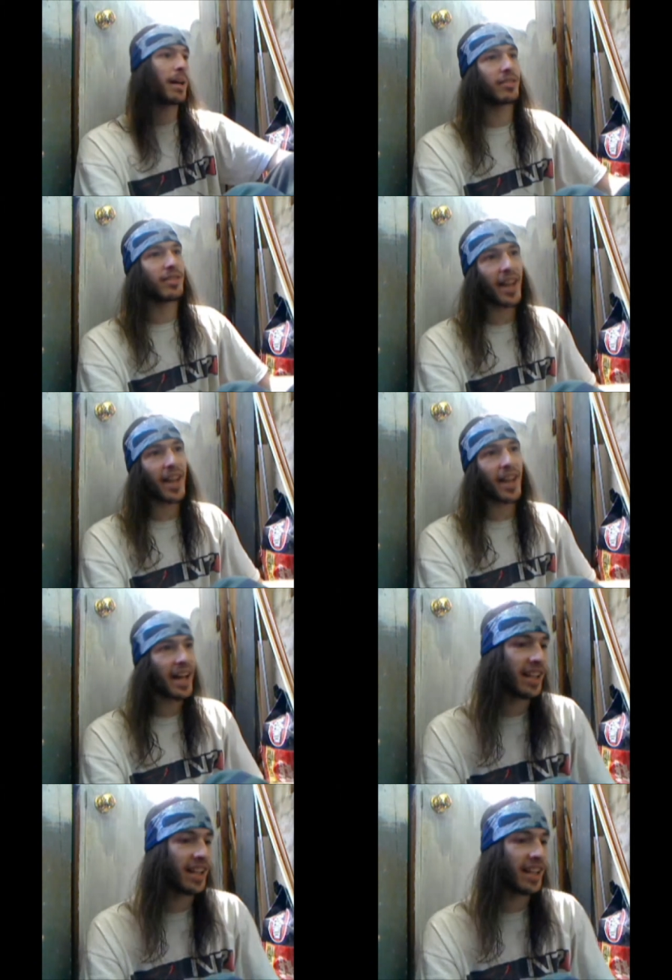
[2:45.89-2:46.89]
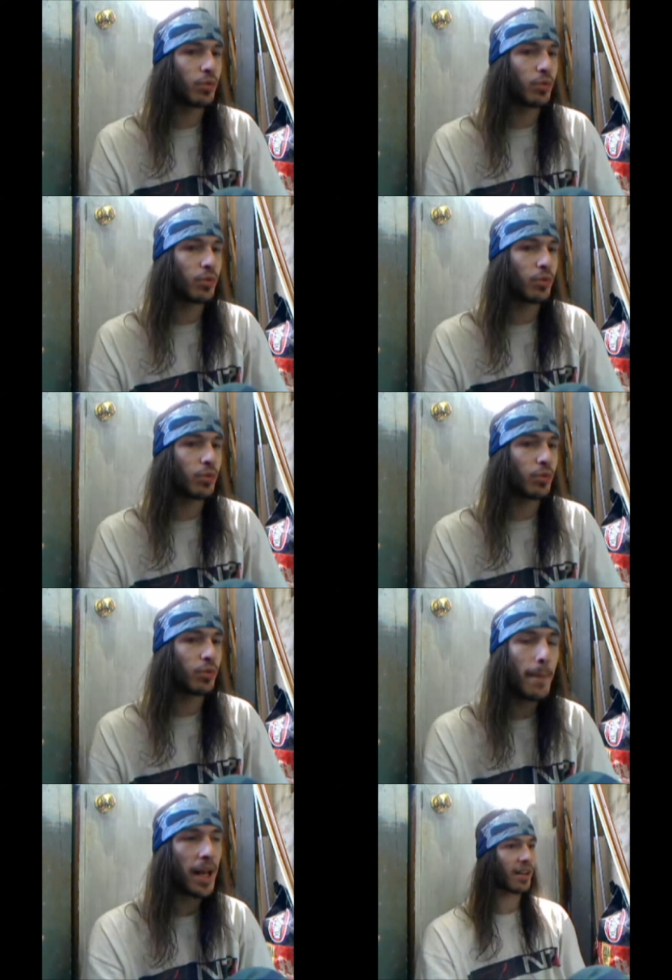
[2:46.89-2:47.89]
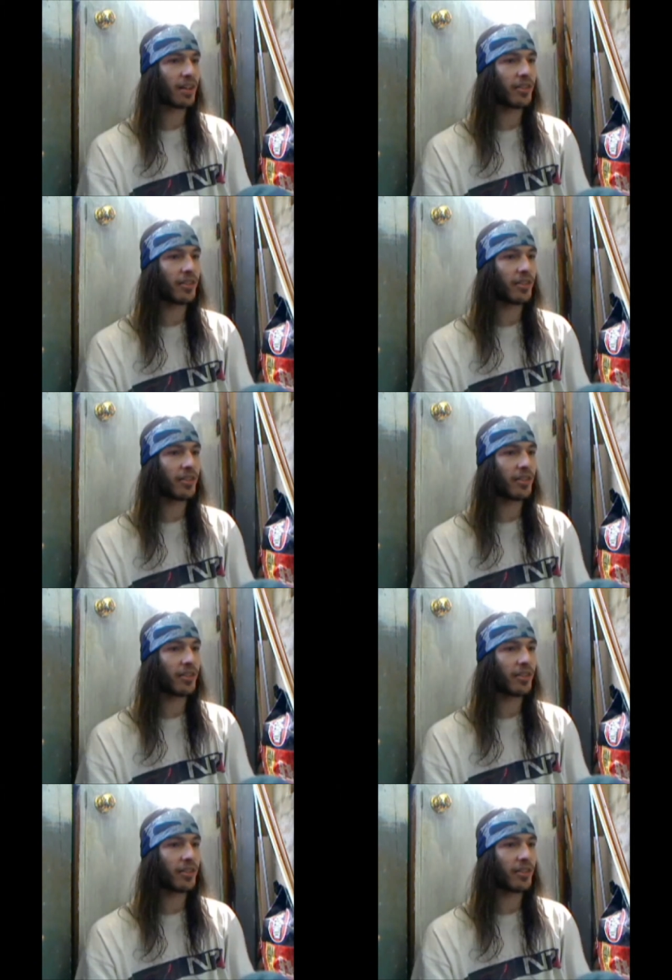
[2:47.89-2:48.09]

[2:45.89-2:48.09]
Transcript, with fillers: that. They just want to piss people off.